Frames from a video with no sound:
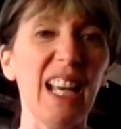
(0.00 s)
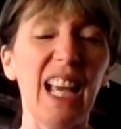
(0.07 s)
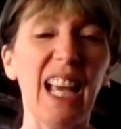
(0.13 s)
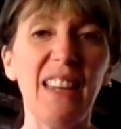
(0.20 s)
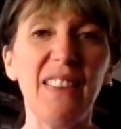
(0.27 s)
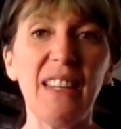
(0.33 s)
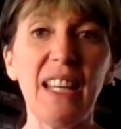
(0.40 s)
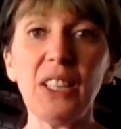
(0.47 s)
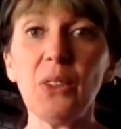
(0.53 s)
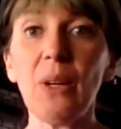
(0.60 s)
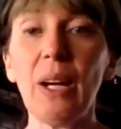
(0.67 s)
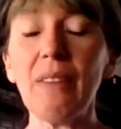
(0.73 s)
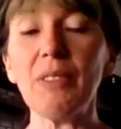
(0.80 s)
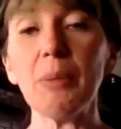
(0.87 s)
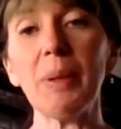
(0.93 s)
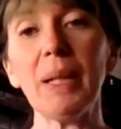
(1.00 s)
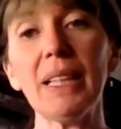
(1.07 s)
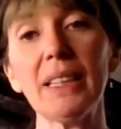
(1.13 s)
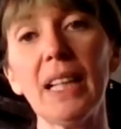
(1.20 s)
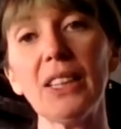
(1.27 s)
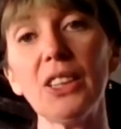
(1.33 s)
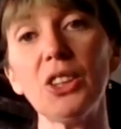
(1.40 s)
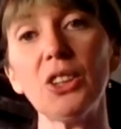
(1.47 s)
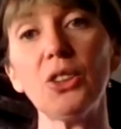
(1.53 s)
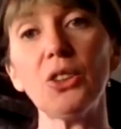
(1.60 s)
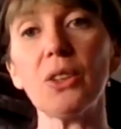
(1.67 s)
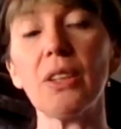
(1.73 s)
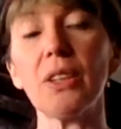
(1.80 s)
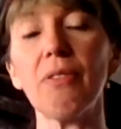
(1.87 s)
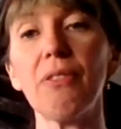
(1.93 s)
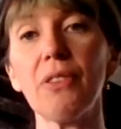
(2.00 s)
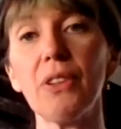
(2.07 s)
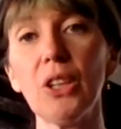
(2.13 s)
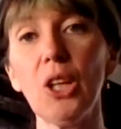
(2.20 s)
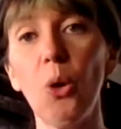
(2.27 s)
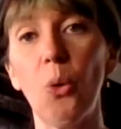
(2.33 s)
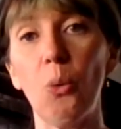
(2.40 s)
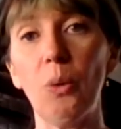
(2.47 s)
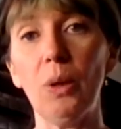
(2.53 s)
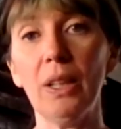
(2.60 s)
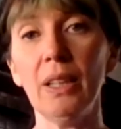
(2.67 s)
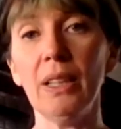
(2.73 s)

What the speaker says: And then you have to pay attention to the flow.